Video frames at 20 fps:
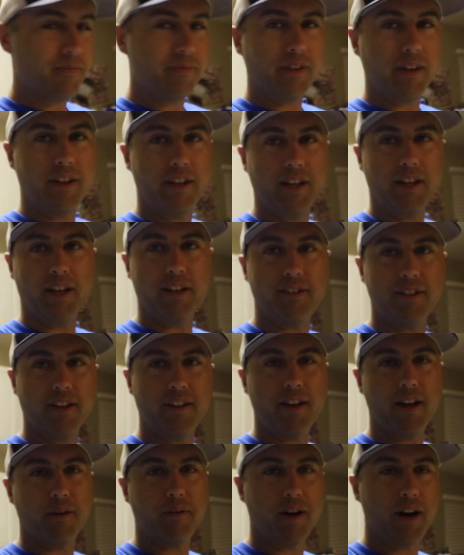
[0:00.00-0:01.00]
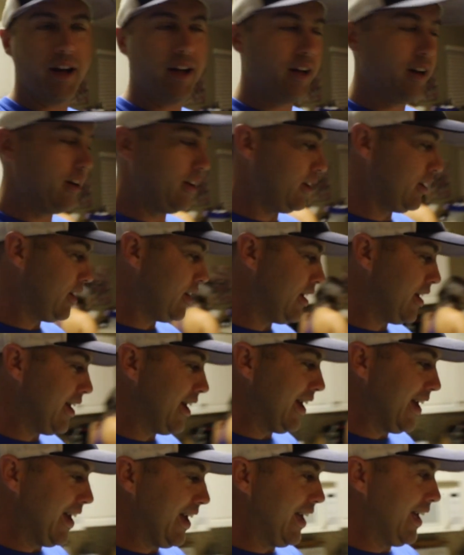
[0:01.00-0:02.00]
I think I said that right.
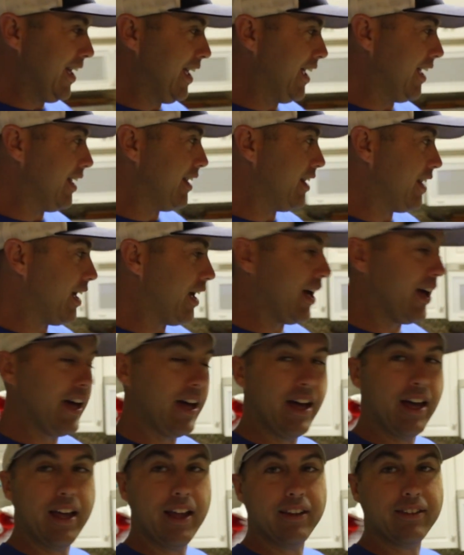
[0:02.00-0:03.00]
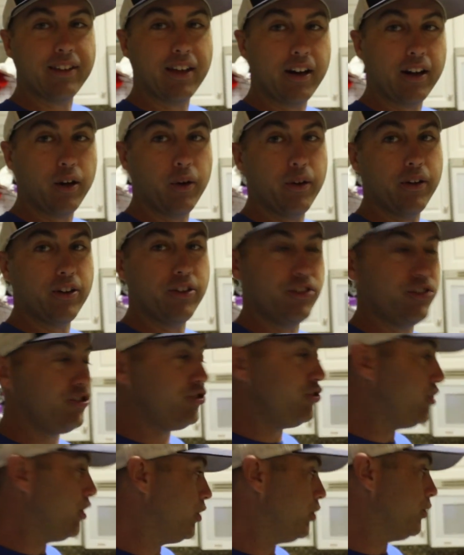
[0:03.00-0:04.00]
And it's gotta go in the
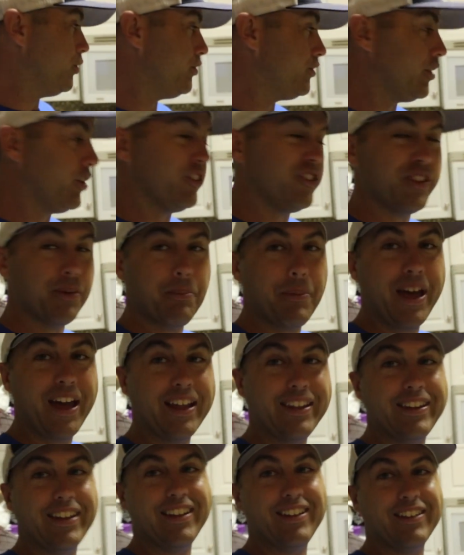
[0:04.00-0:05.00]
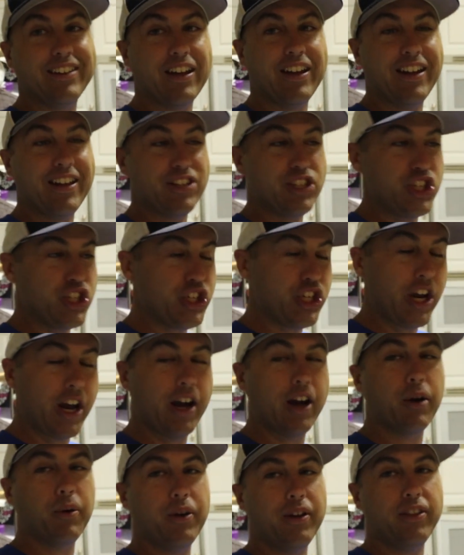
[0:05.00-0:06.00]
stew. So Samantha is gonna
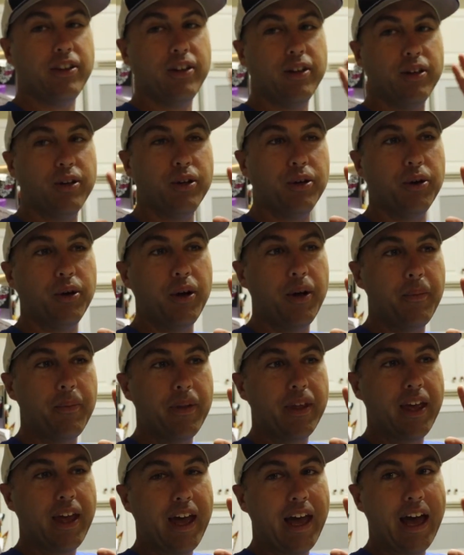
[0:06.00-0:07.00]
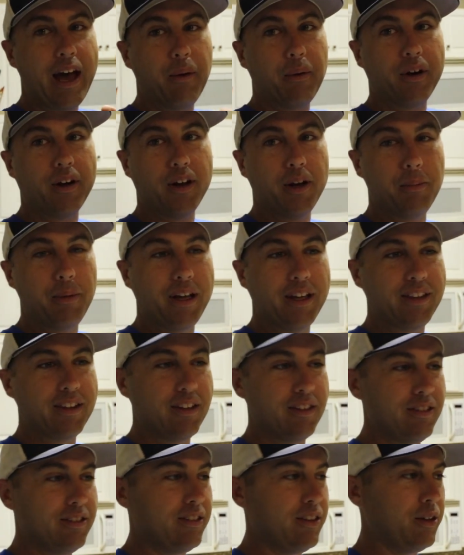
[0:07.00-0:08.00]
share with you how we're gonna make
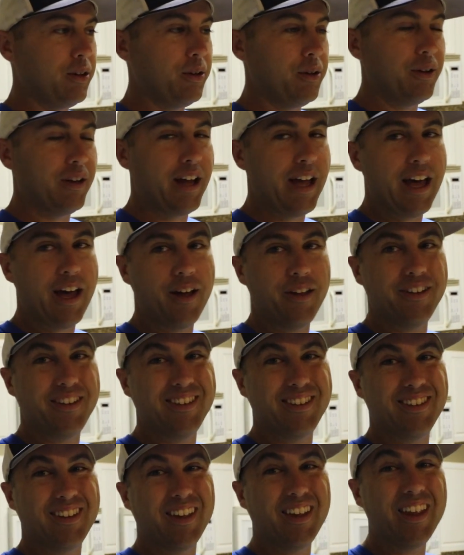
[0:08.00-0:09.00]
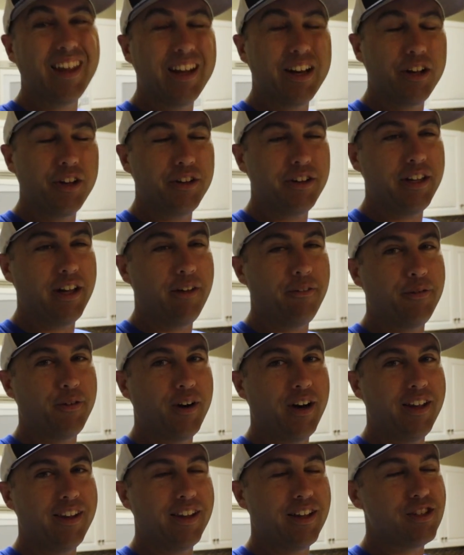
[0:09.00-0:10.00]
this stew and how this is a little
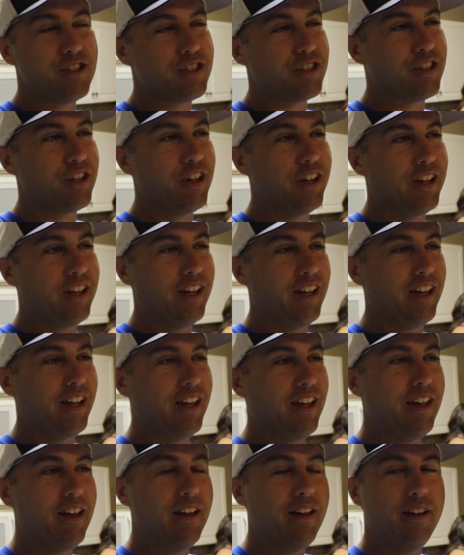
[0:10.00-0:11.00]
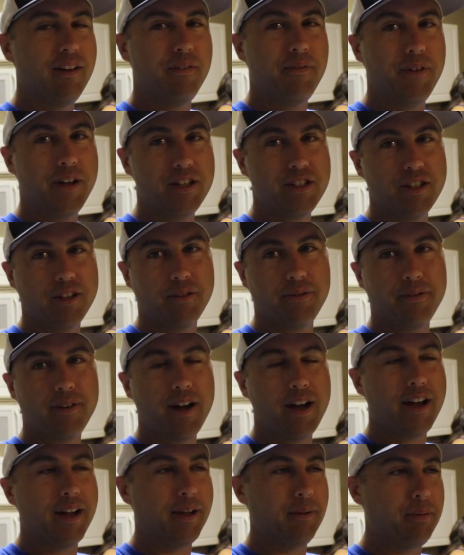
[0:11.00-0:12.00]
different than just cooking fish in the
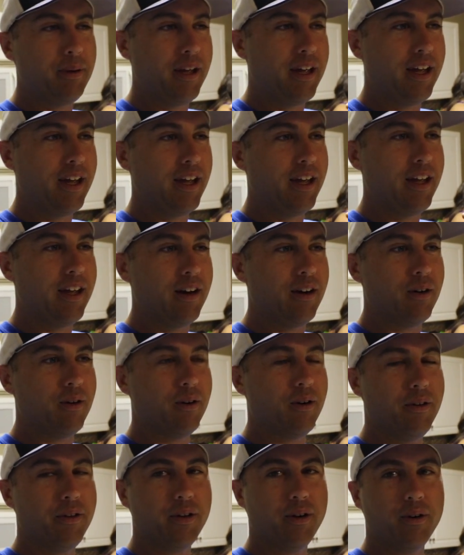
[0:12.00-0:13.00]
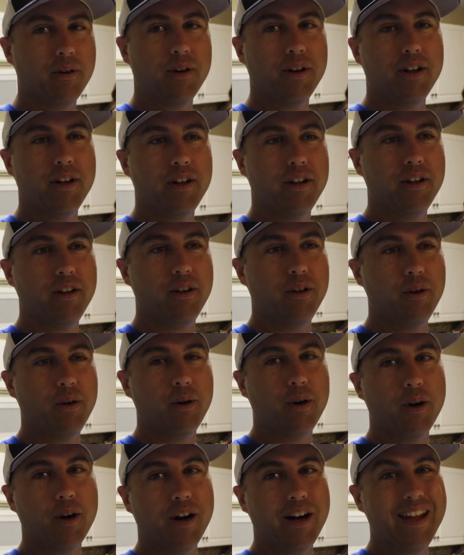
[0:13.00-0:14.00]
frying pan or on the grill
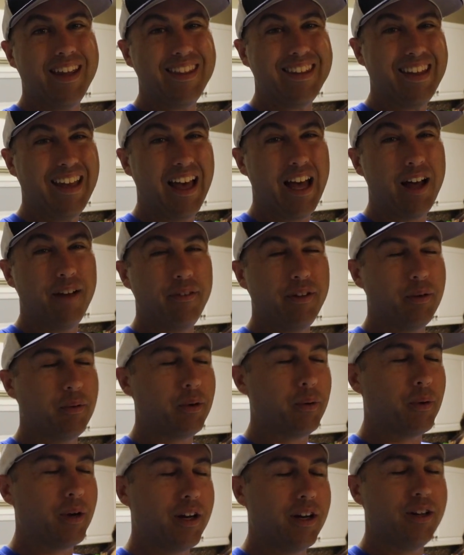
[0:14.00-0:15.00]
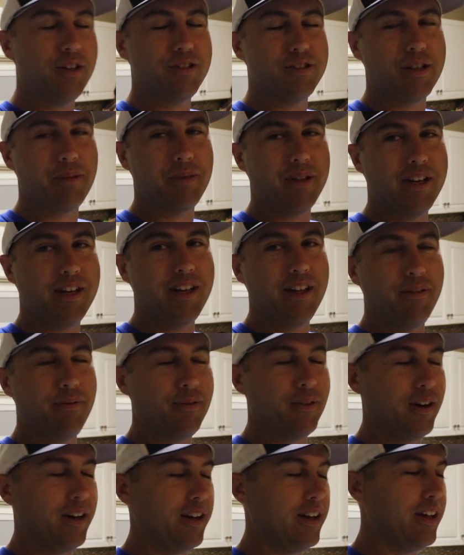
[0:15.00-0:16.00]
or in the oven. We wanna do something
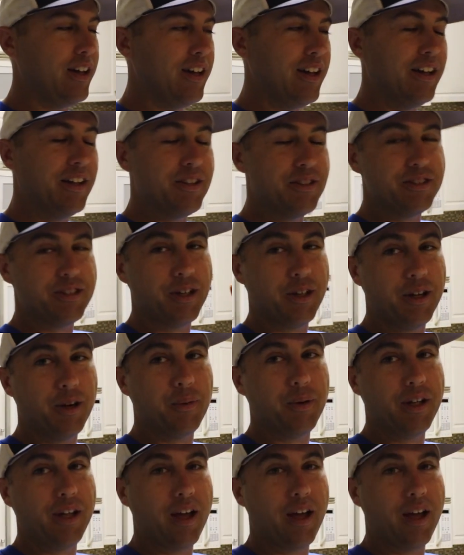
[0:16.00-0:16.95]
different. So here we